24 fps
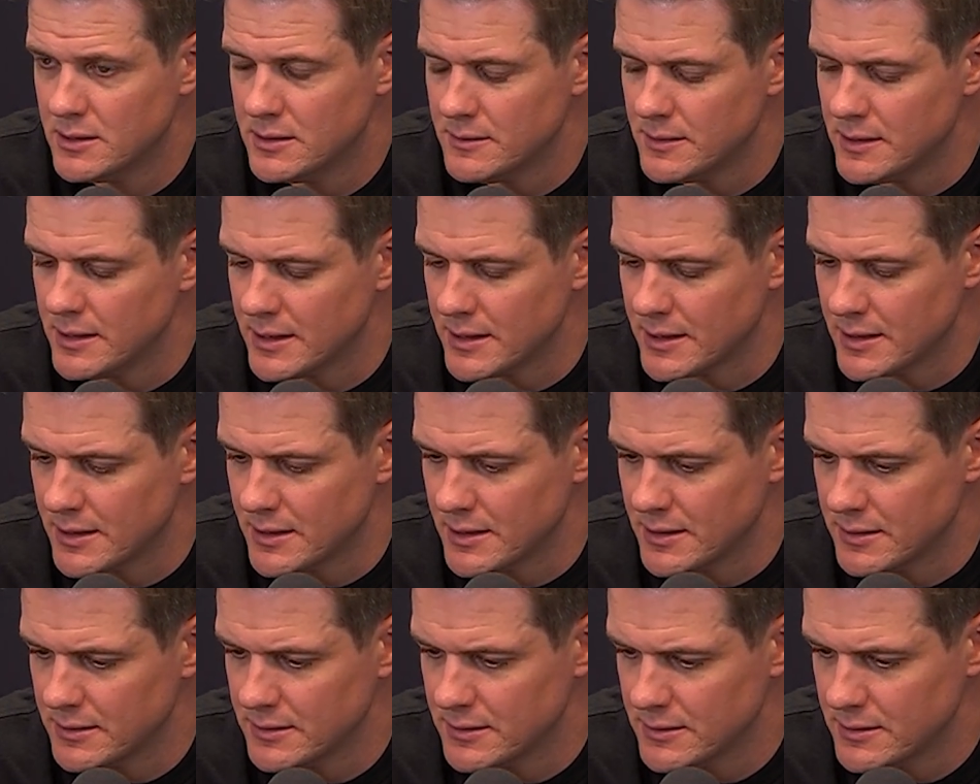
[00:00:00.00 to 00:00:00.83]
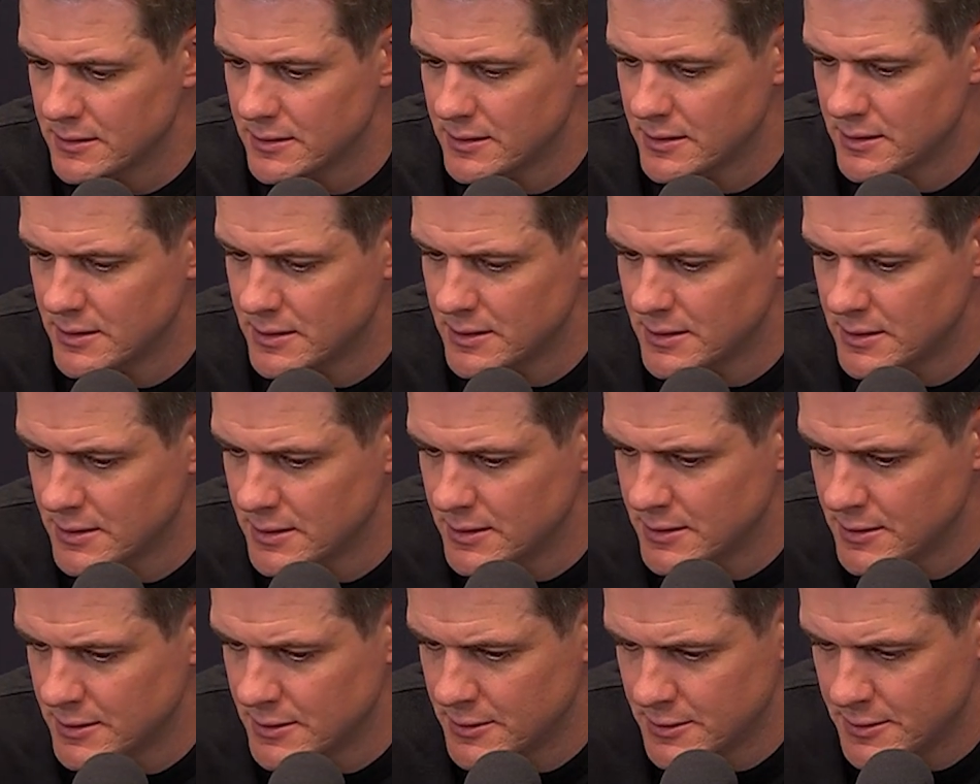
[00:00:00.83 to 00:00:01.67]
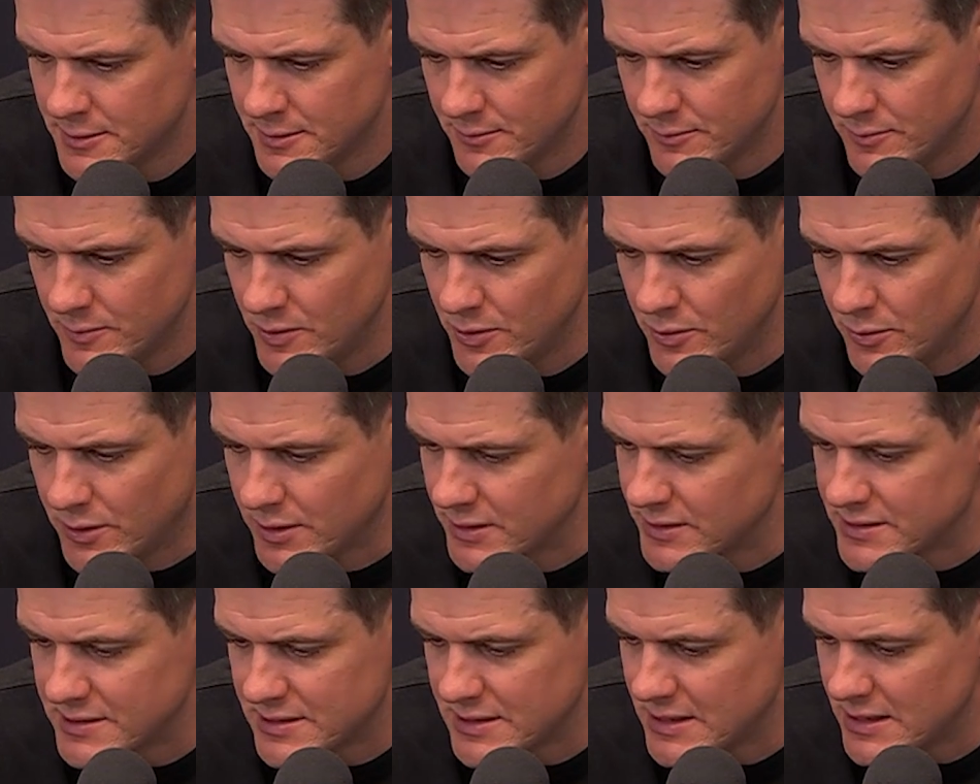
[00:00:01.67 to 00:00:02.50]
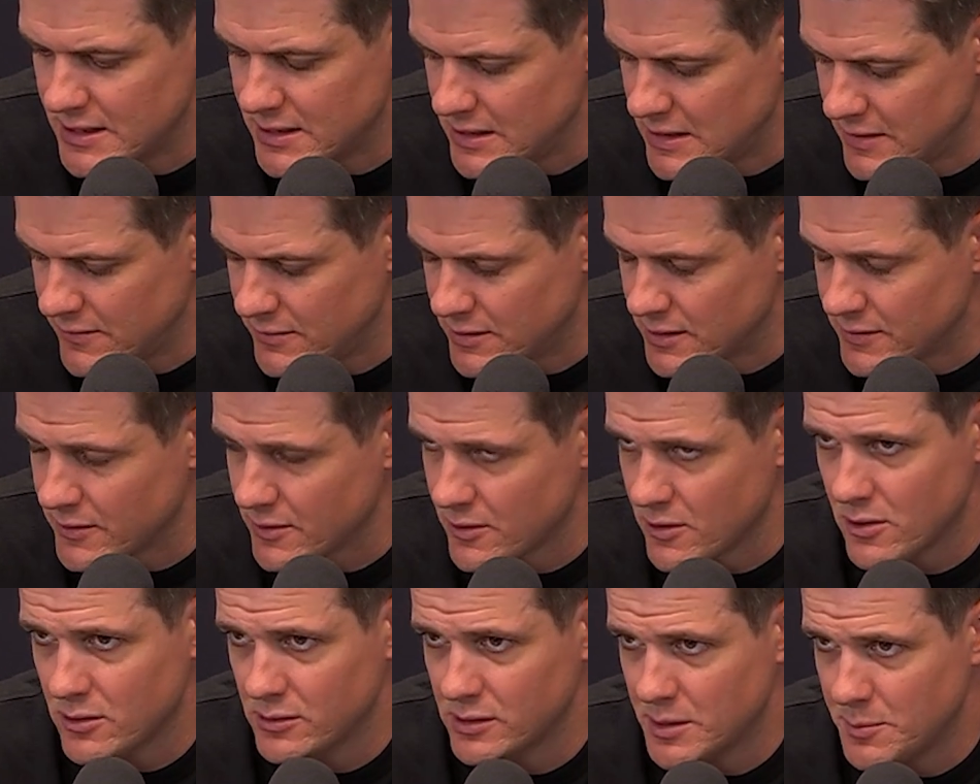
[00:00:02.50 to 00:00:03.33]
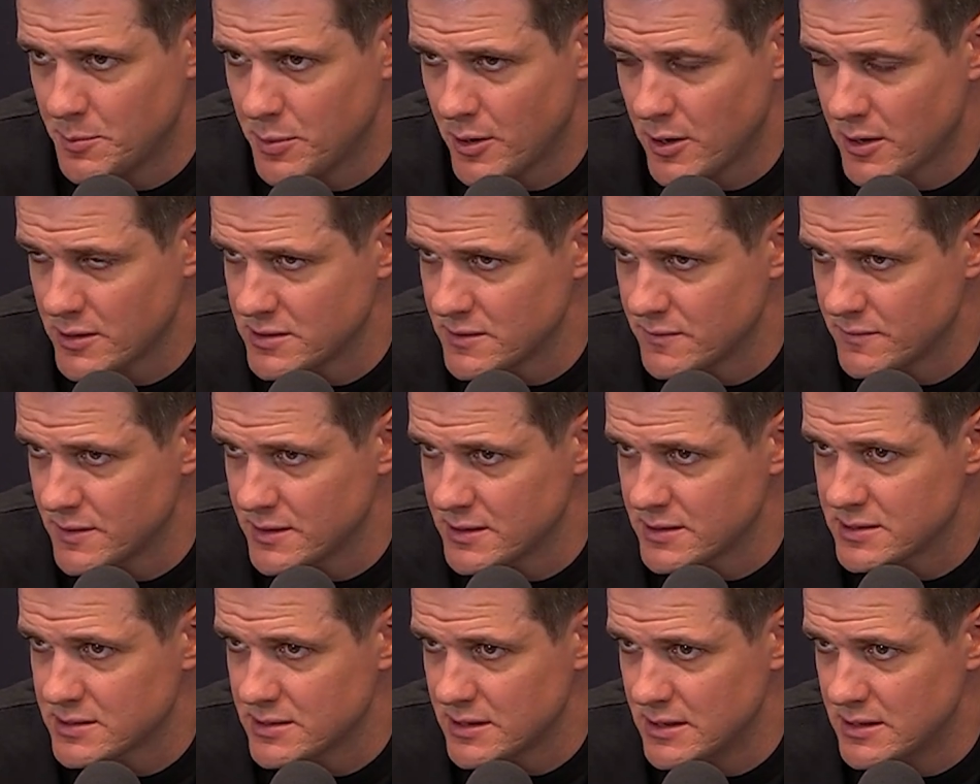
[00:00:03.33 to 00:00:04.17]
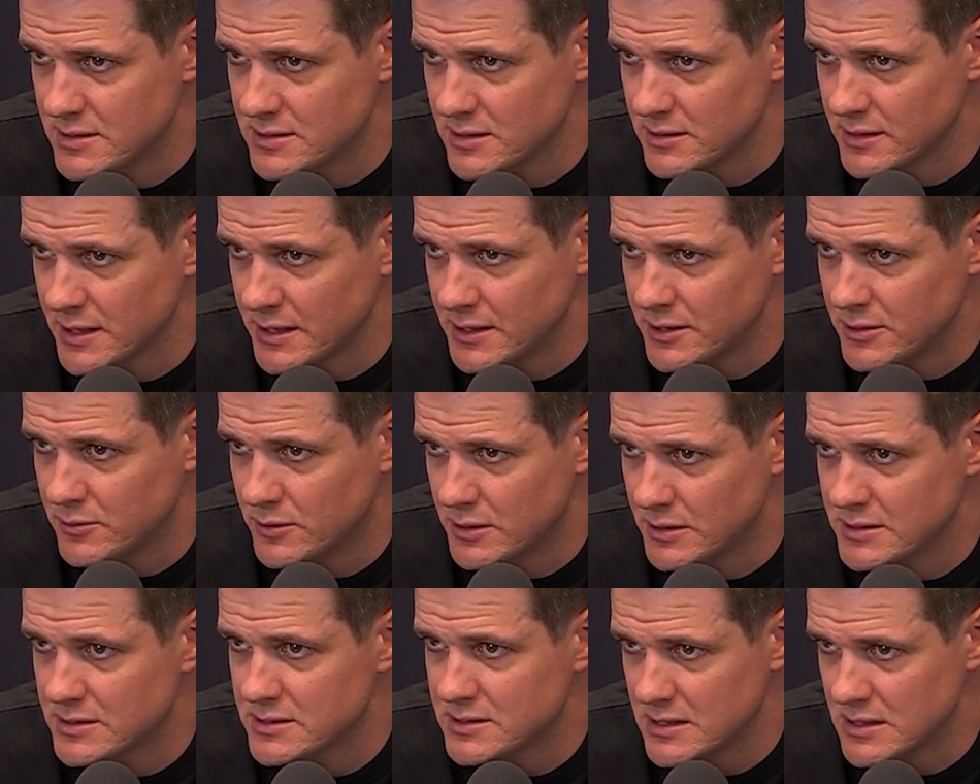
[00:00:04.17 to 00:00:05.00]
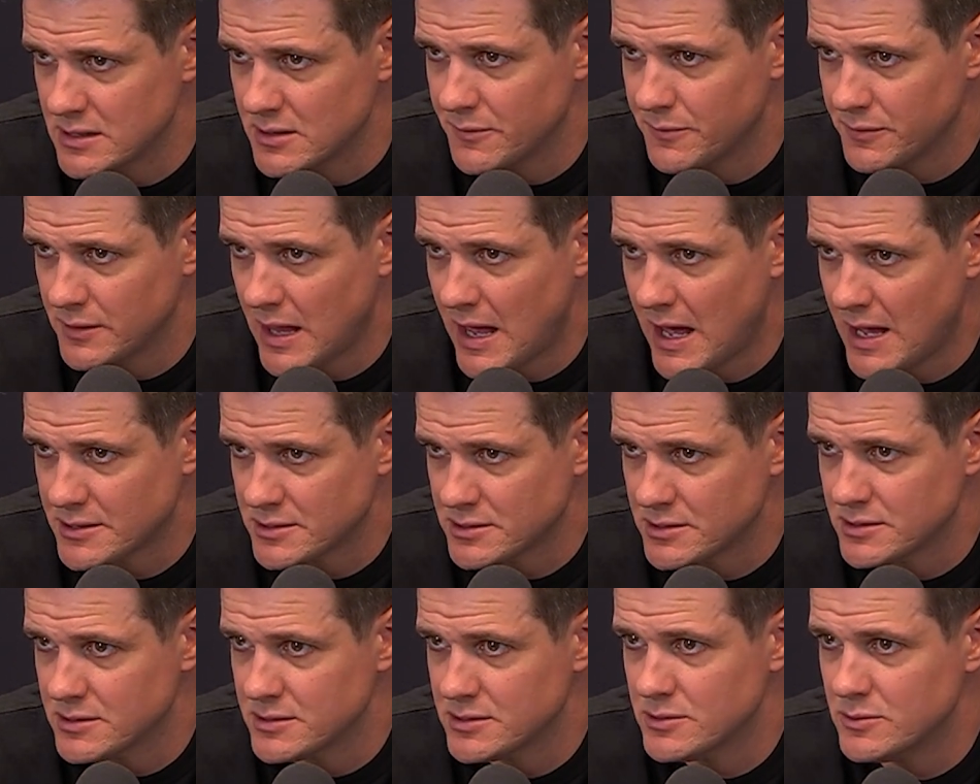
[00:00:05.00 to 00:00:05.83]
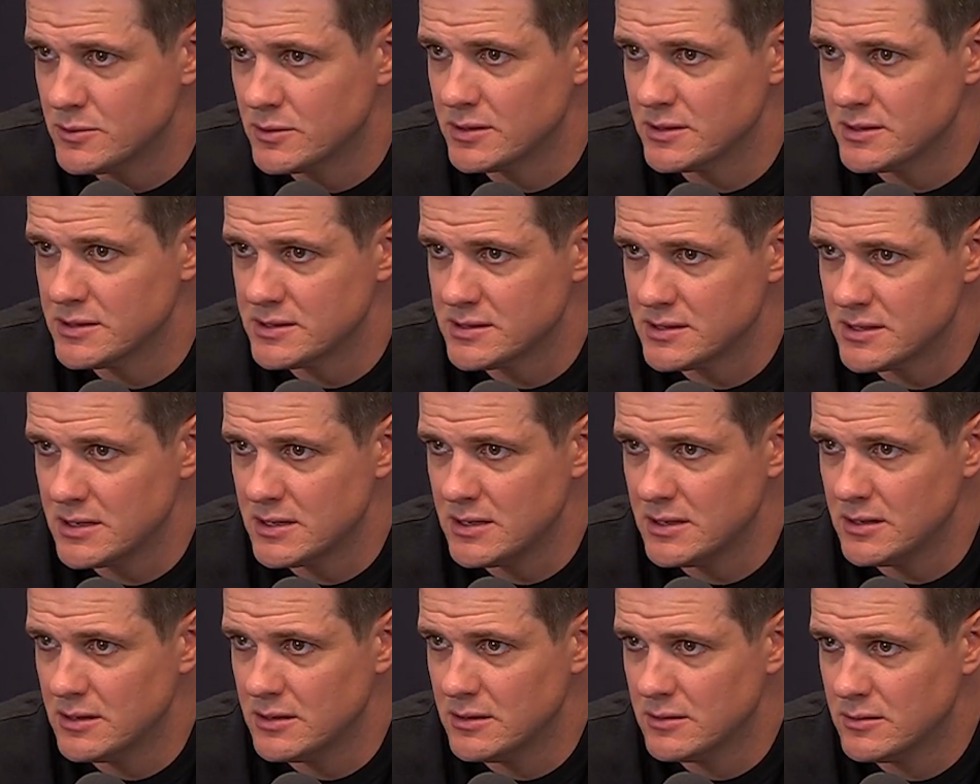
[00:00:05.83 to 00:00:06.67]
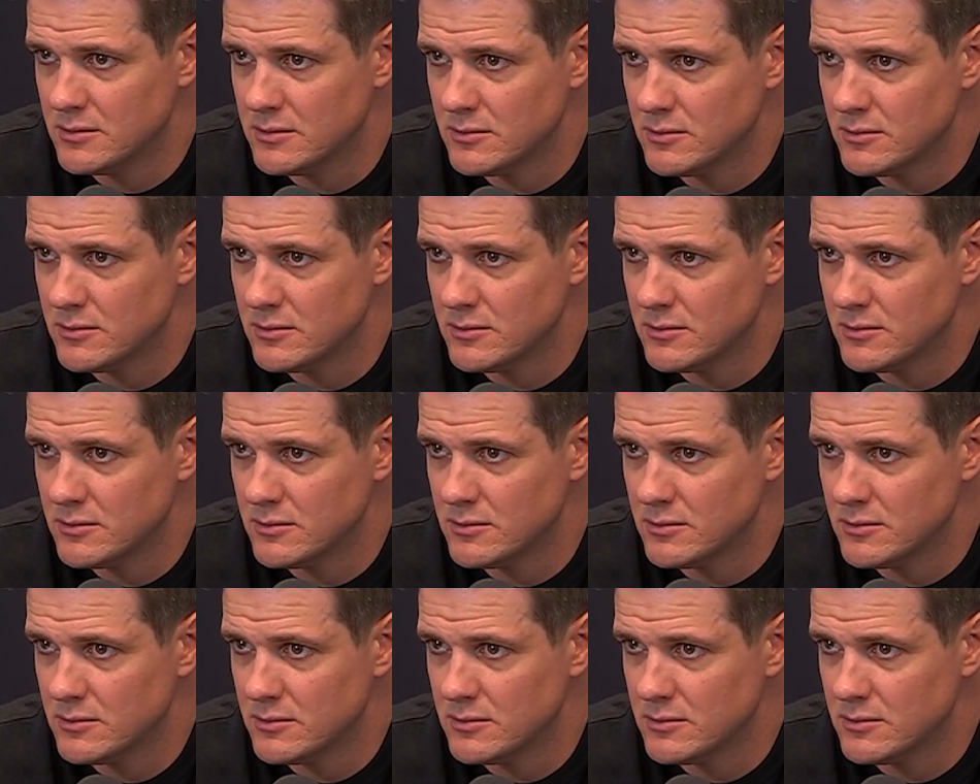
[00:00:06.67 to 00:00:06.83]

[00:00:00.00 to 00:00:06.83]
And, you can see it even in the early parts of this season. Like, you can see the flashes. You can see